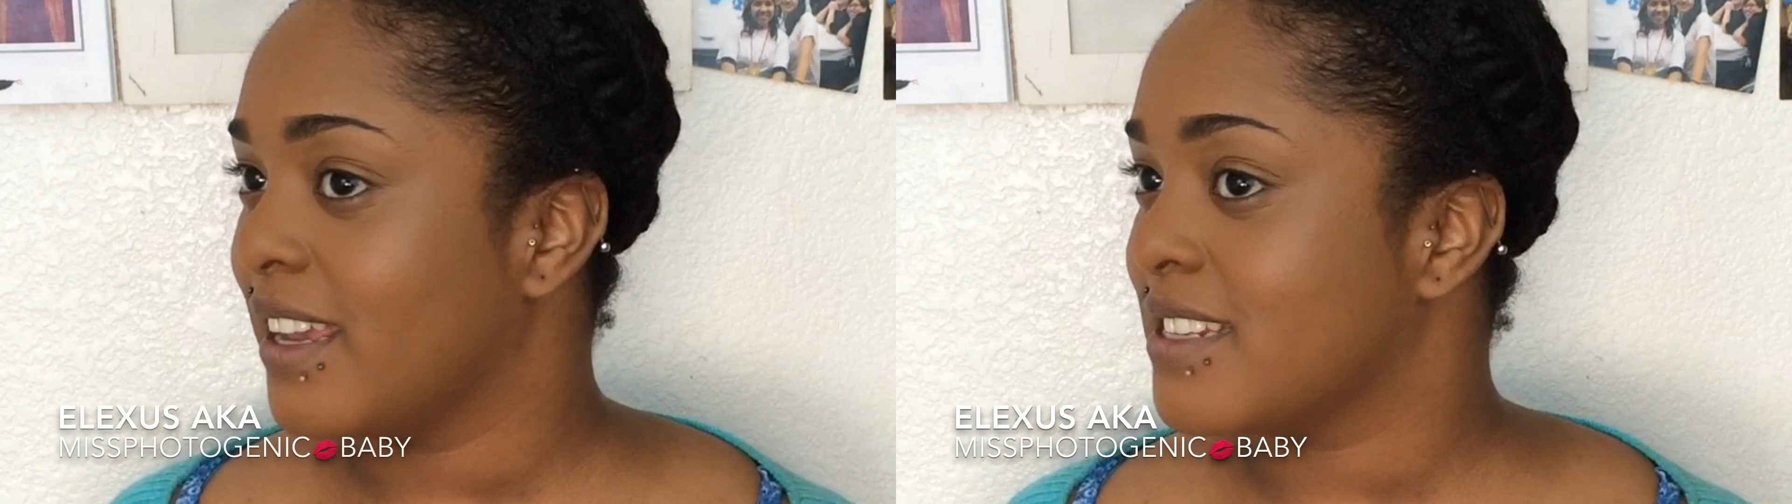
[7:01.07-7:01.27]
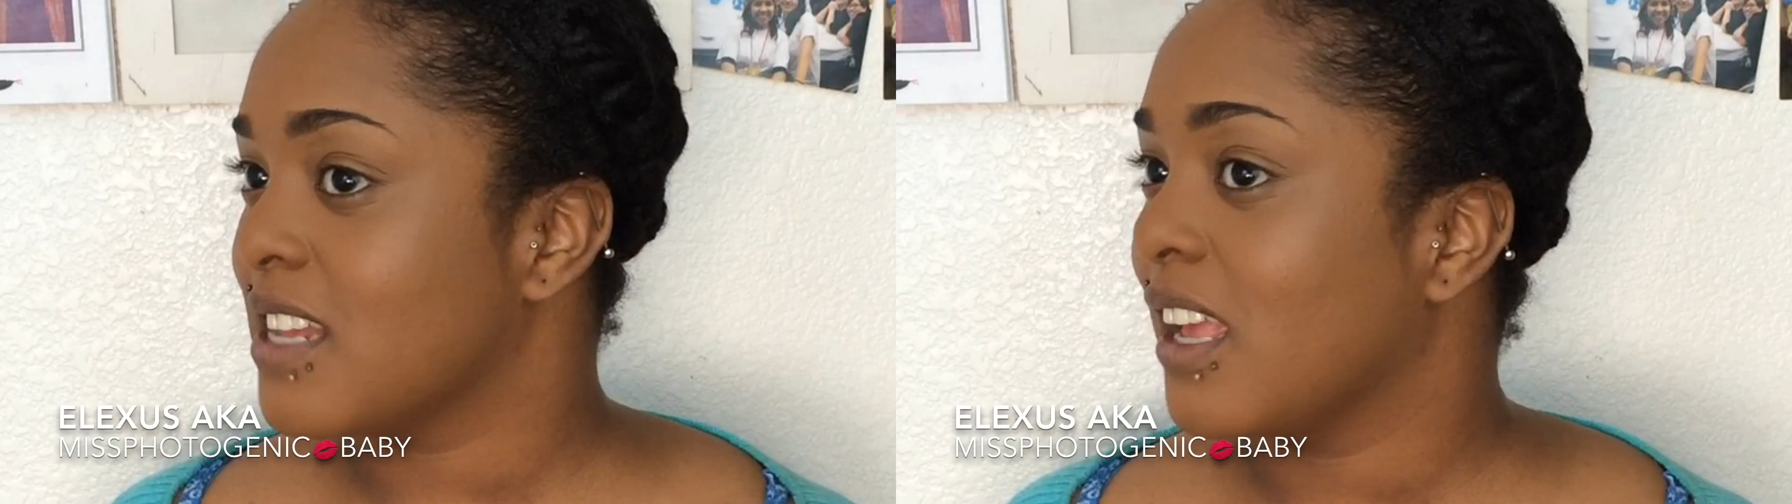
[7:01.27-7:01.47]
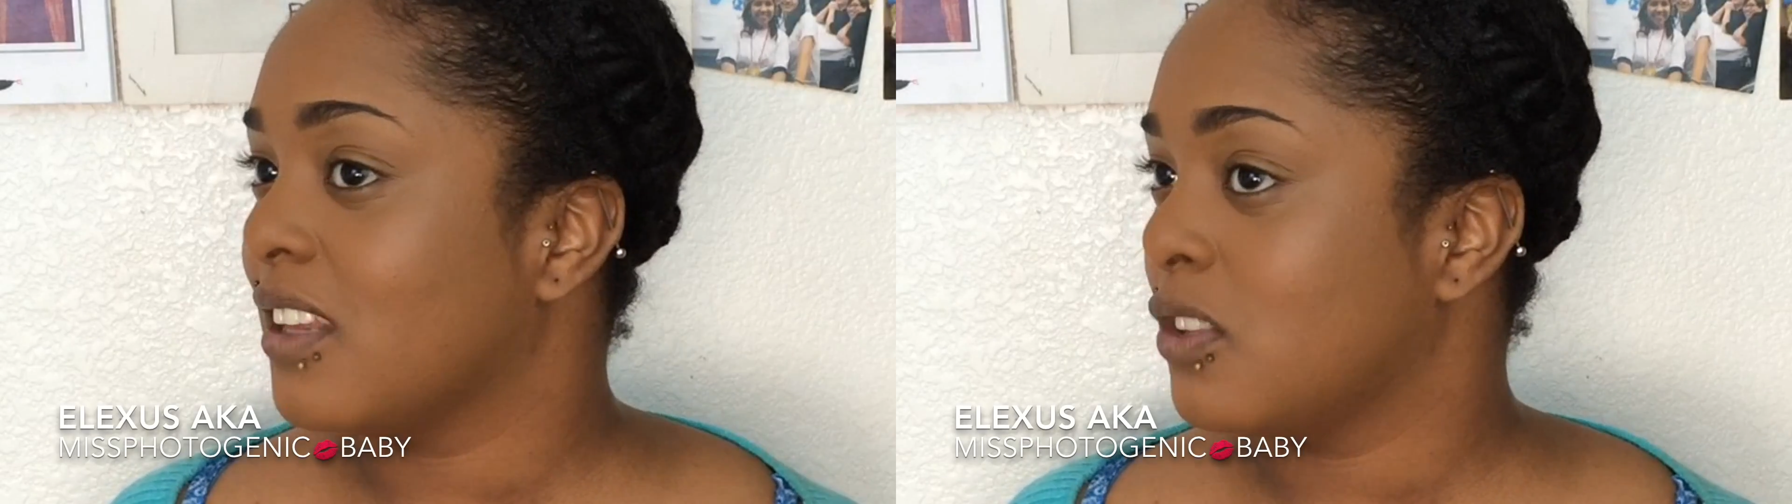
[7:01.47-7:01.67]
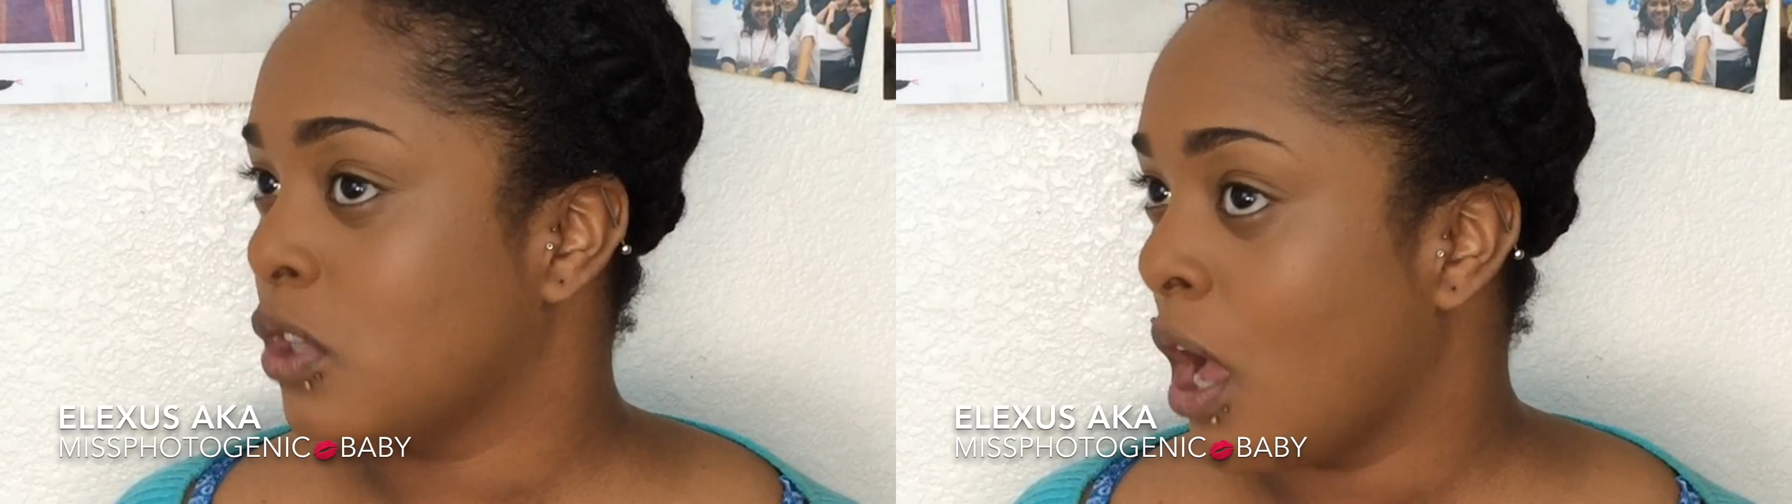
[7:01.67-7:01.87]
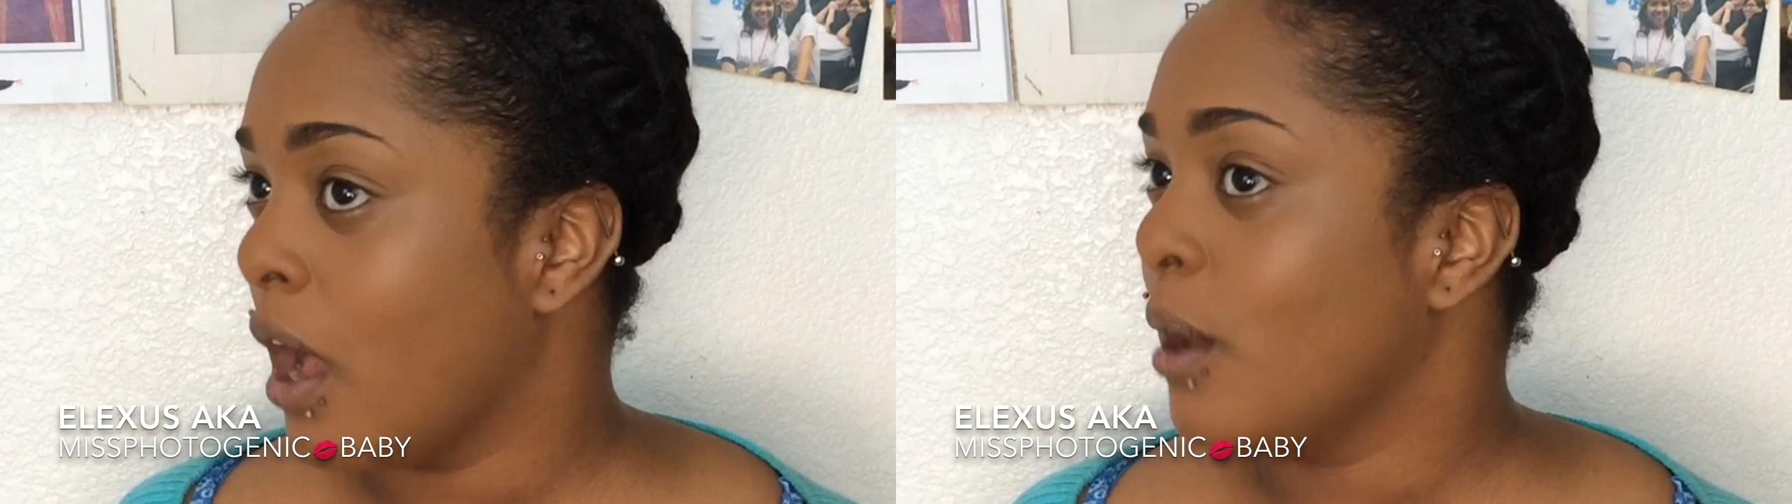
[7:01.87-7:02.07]
is a
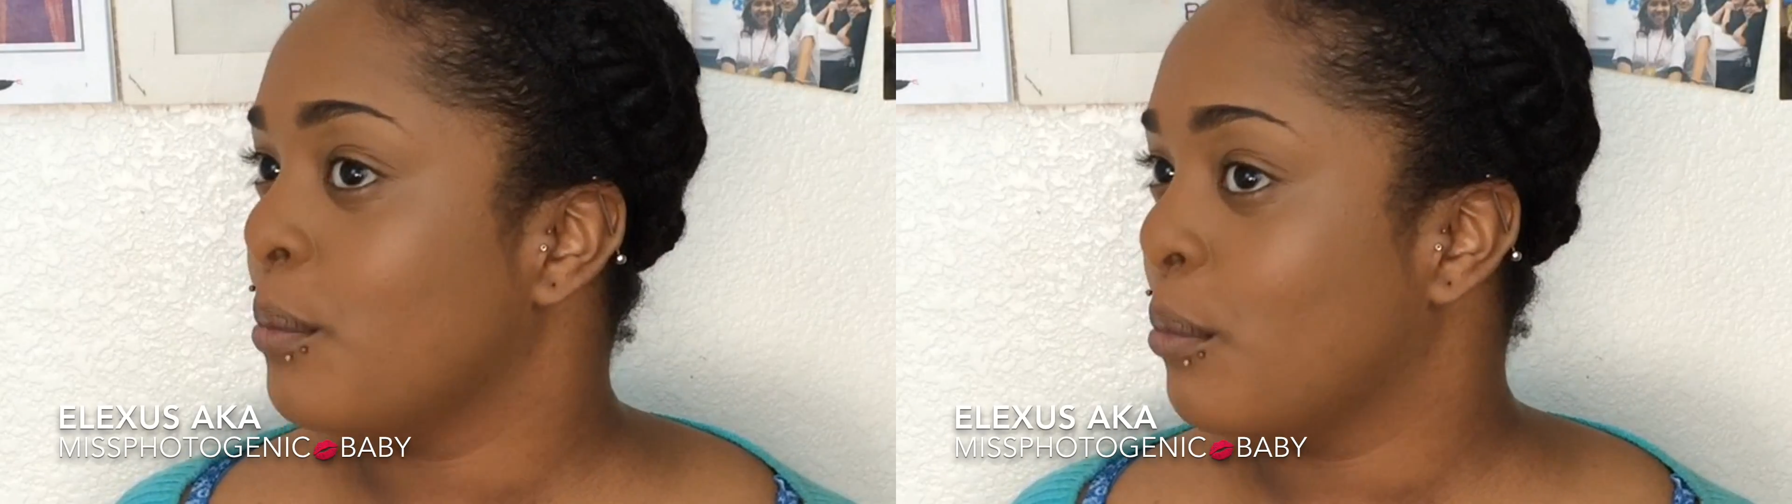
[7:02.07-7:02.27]
lot